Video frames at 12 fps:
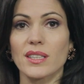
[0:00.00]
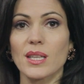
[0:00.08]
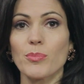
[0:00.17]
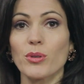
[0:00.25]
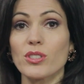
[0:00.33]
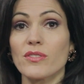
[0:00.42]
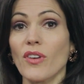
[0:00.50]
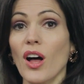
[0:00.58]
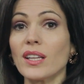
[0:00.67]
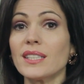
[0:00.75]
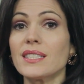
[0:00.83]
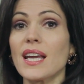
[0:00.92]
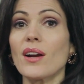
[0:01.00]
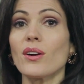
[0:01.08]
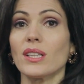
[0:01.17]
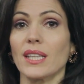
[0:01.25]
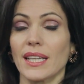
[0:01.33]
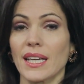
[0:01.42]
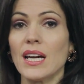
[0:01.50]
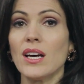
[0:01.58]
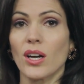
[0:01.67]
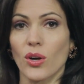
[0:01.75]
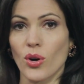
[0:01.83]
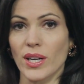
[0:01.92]
Clippers voluntarily,
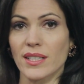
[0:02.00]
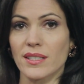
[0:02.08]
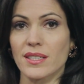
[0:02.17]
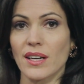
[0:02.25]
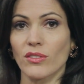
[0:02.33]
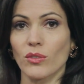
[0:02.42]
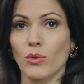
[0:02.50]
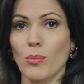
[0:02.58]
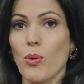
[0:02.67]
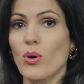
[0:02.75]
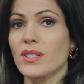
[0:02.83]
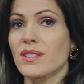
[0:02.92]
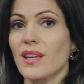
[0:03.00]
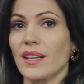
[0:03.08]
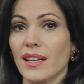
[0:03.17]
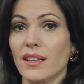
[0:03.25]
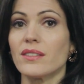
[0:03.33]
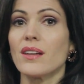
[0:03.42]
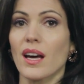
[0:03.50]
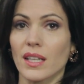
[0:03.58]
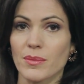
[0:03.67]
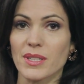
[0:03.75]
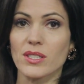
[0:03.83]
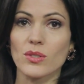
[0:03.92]
according to several reports citing anonymous